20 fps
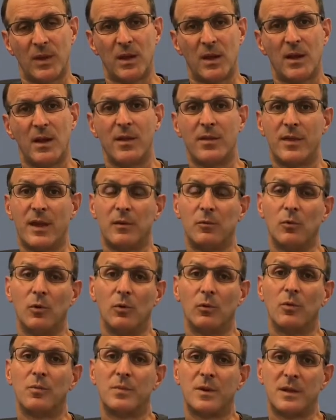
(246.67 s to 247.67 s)
They will
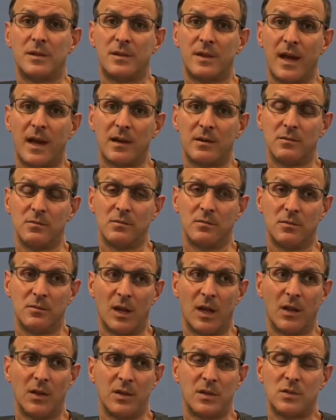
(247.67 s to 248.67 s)
repeat that at
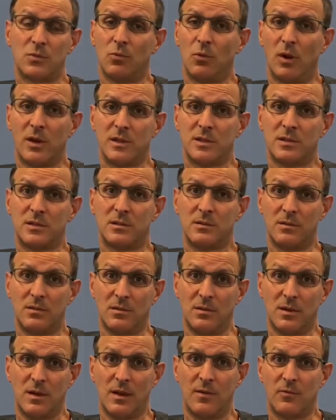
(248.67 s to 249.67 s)
least once
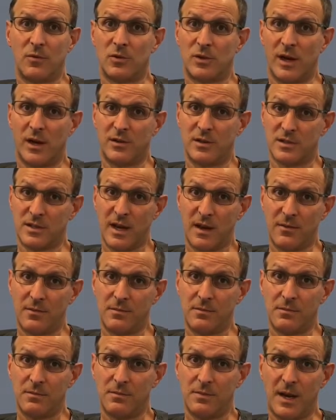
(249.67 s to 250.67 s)
if your child does not
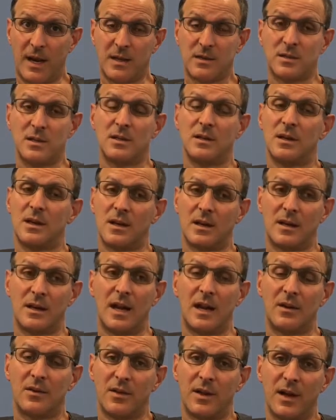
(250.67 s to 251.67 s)
pass it again in the
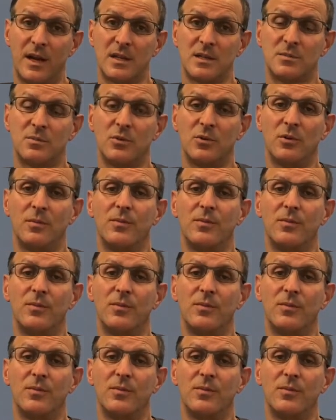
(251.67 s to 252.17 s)
hospital.